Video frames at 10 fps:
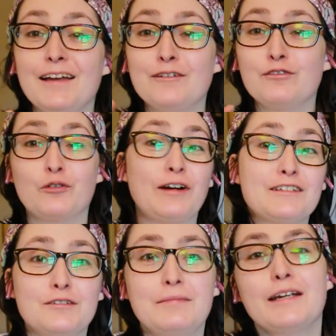if the
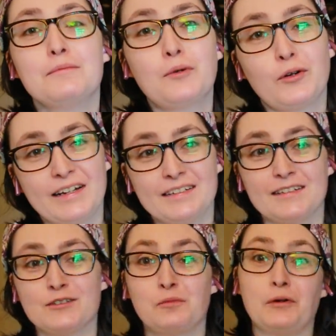rest of Megan
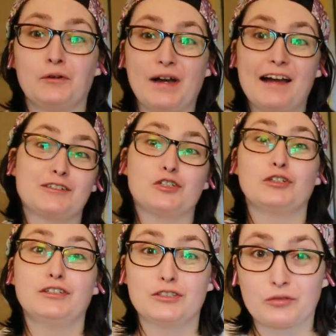Miranda's will
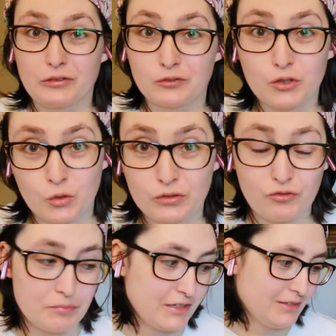actually screen record
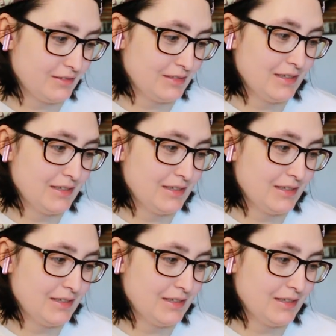for me.